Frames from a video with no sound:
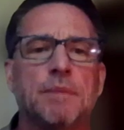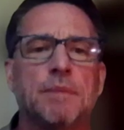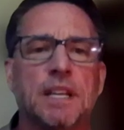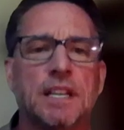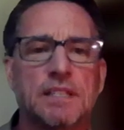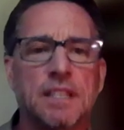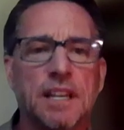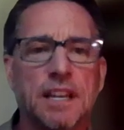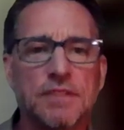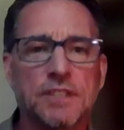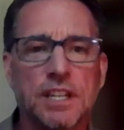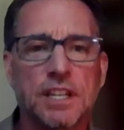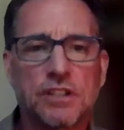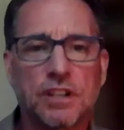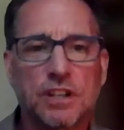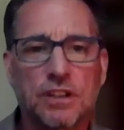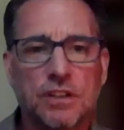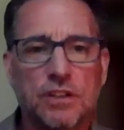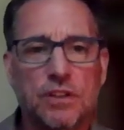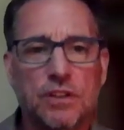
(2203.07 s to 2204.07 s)
because they have such
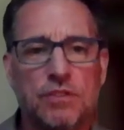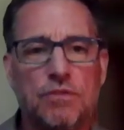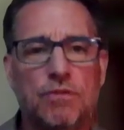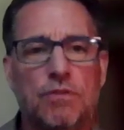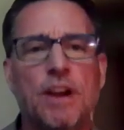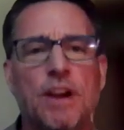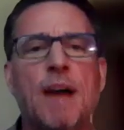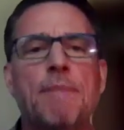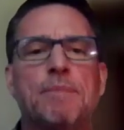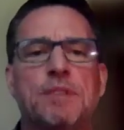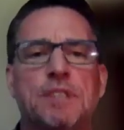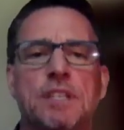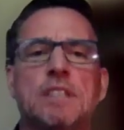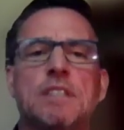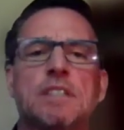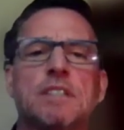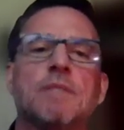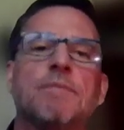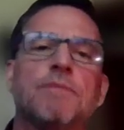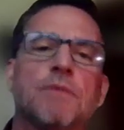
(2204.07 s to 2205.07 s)
a good rep
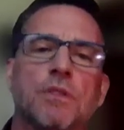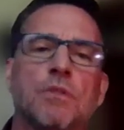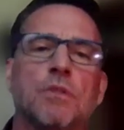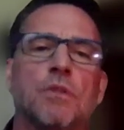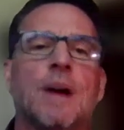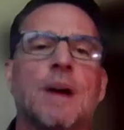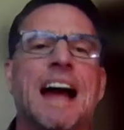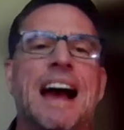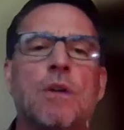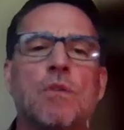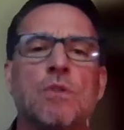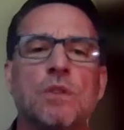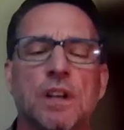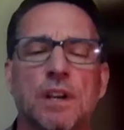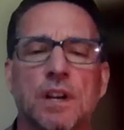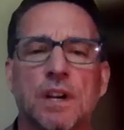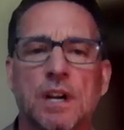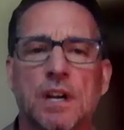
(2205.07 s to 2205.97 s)
system throughout.